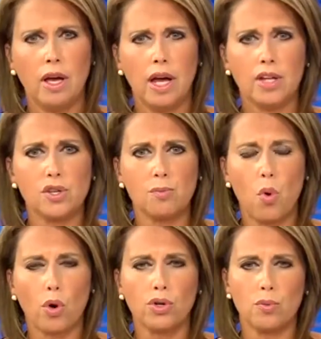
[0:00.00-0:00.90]
It's
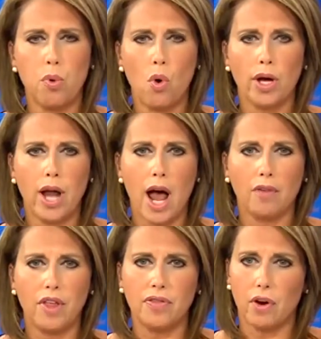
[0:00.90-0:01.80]
important to point
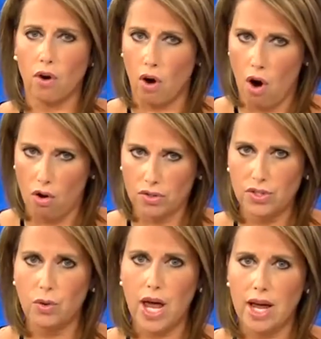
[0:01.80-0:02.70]
out that there are
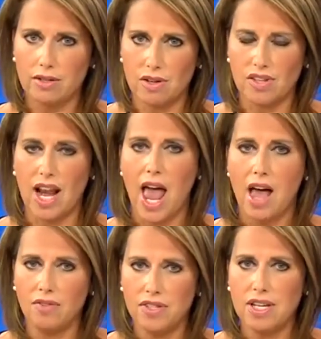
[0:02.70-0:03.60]
also cases at
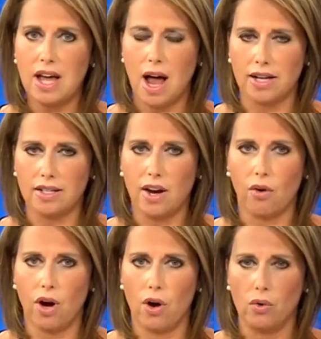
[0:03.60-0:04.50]
FCI
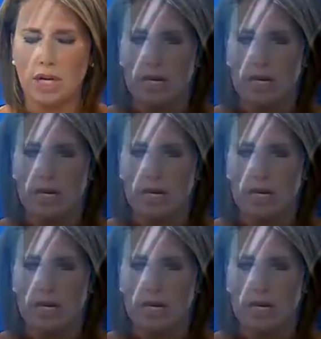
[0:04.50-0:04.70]
Terre Haute.